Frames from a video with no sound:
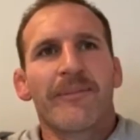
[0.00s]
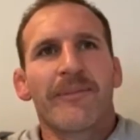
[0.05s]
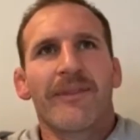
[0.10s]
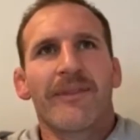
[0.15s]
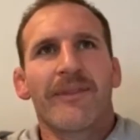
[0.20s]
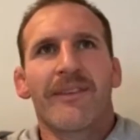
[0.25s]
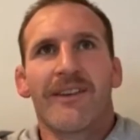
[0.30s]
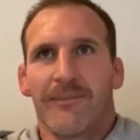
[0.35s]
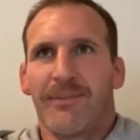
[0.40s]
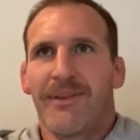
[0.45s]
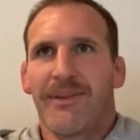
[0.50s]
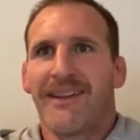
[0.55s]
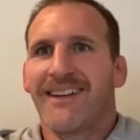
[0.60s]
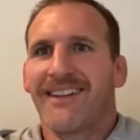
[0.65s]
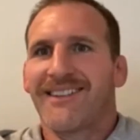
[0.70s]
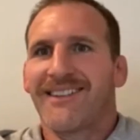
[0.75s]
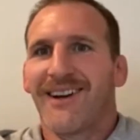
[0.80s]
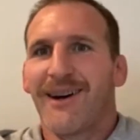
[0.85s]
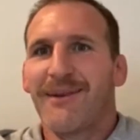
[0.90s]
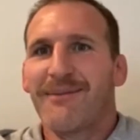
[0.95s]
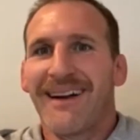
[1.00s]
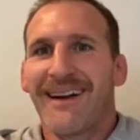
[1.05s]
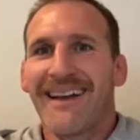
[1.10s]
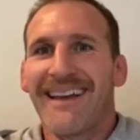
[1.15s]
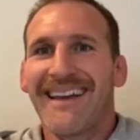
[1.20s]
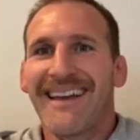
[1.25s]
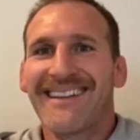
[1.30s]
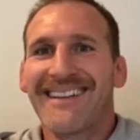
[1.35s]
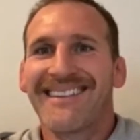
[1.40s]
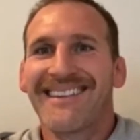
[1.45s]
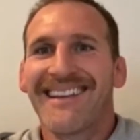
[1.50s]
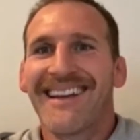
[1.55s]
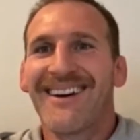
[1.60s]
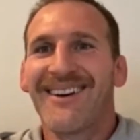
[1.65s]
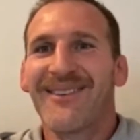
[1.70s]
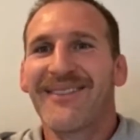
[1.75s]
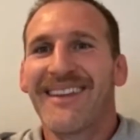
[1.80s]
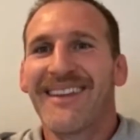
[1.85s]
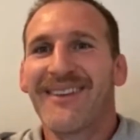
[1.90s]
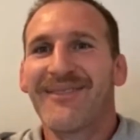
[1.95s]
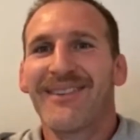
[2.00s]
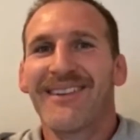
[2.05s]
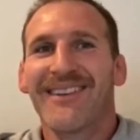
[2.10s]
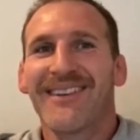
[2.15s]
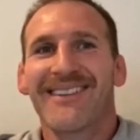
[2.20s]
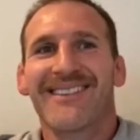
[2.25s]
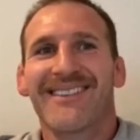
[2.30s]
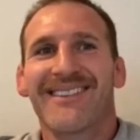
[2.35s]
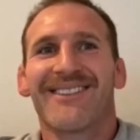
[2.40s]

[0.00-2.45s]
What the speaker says: Got plenty of time on my hands now with Netflix,